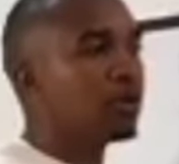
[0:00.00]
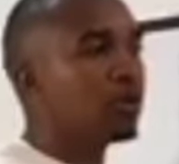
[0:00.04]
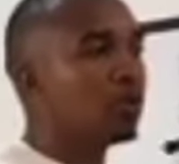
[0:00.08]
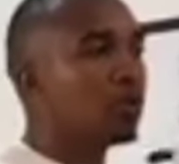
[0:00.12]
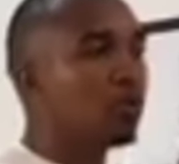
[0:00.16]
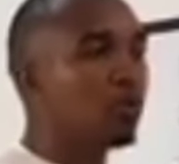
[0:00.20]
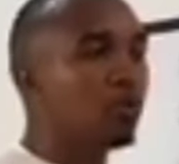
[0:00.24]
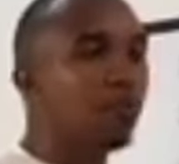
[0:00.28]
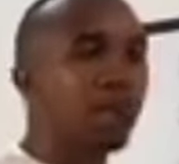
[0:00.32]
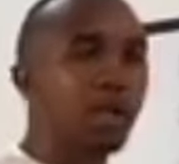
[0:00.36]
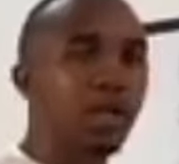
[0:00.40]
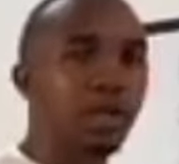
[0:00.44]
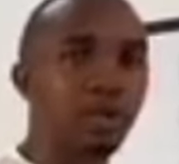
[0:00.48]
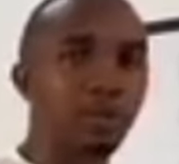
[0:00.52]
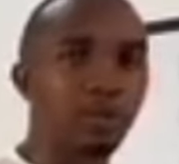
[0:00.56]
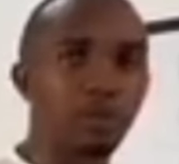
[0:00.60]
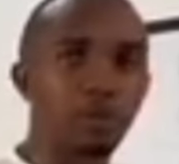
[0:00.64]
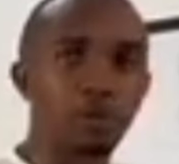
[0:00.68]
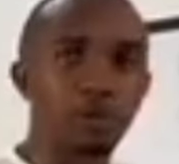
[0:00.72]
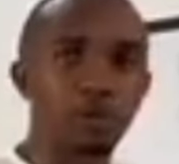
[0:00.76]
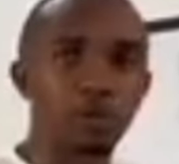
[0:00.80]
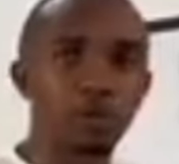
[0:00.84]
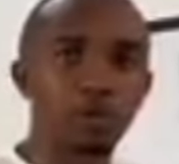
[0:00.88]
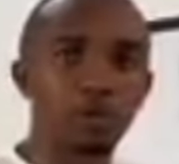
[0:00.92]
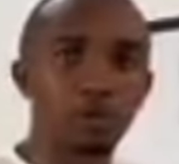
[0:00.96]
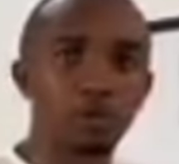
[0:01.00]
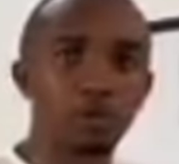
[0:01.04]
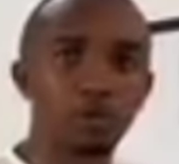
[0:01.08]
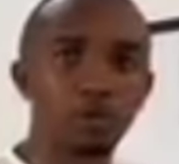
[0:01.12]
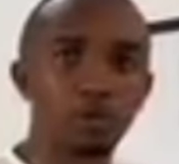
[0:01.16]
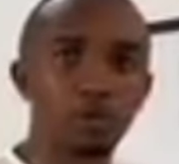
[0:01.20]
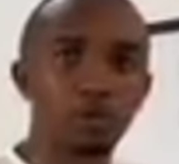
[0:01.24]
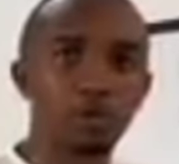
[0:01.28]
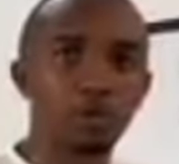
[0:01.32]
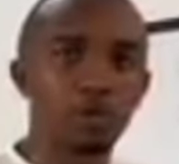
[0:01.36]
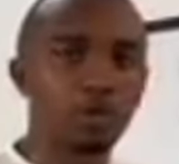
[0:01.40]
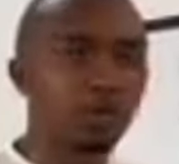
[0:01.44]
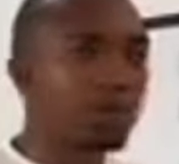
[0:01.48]
William Ruto,
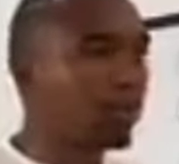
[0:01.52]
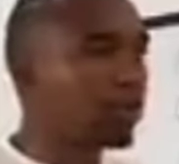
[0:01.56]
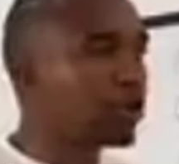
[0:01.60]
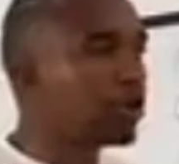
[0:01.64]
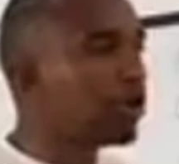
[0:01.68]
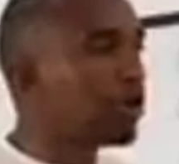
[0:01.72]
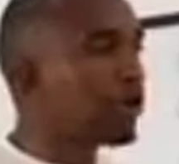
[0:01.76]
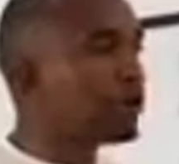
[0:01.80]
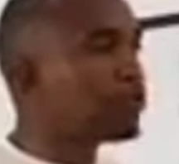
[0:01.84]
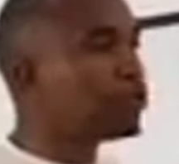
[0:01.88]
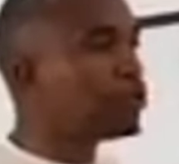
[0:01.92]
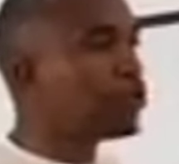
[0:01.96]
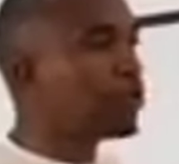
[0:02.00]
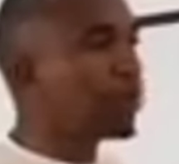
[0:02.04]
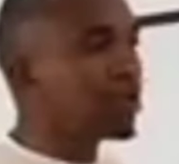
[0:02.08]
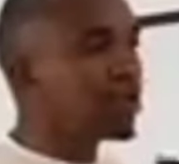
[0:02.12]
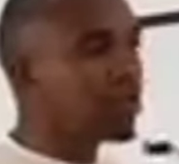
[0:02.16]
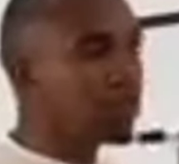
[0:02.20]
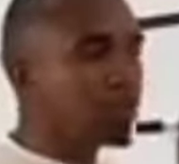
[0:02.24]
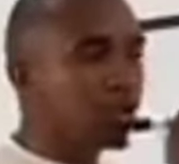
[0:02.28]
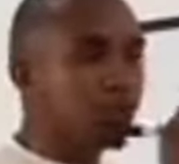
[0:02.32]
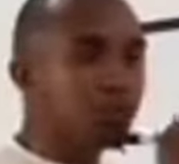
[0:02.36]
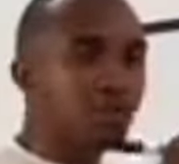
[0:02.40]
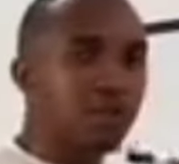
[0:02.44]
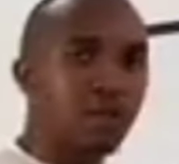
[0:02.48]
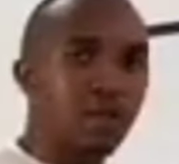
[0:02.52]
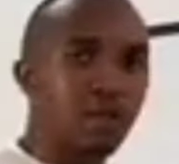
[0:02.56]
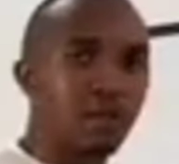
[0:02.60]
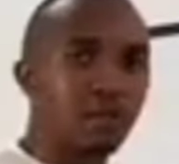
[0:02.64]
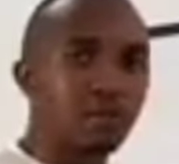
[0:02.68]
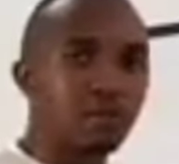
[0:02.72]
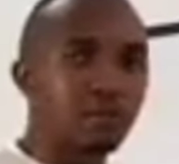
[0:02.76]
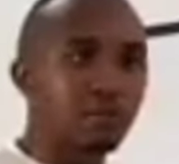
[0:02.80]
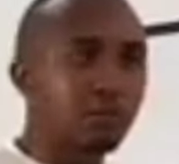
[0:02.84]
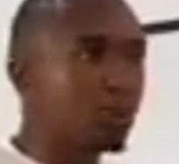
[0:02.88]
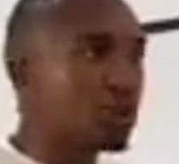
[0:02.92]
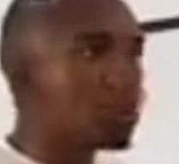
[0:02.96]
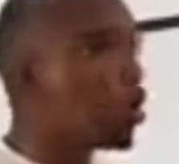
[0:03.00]
you have to ask yourself,
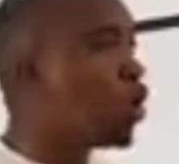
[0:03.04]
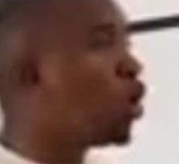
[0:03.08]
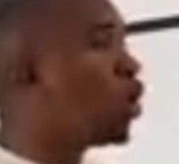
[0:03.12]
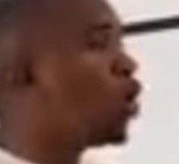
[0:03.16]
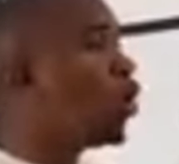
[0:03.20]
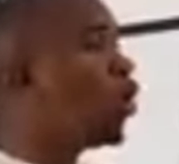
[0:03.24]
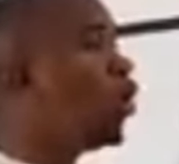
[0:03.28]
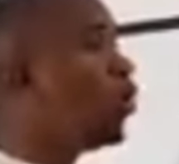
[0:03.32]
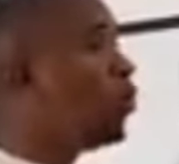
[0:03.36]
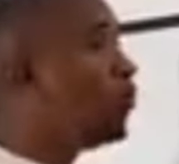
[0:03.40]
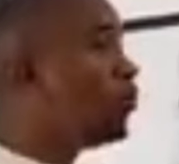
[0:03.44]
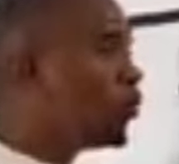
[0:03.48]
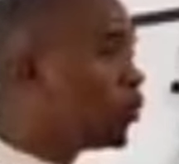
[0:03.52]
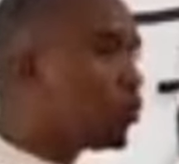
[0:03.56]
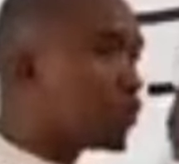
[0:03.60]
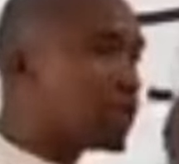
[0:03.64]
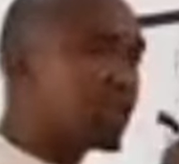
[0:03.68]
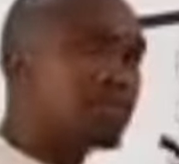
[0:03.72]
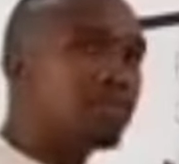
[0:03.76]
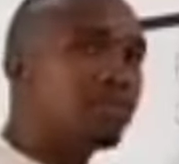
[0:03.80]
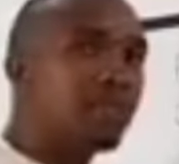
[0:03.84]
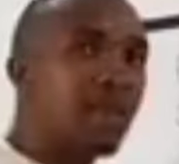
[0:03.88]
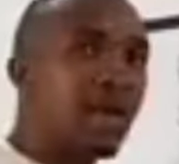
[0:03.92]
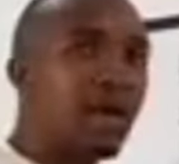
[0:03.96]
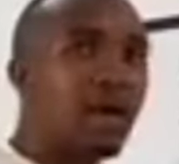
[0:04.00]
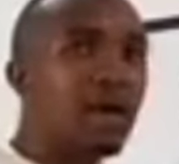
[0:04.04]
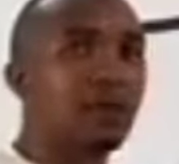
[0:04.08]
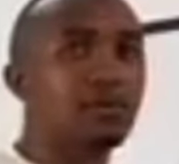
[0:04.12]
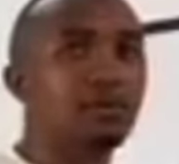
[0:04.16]
who put him there?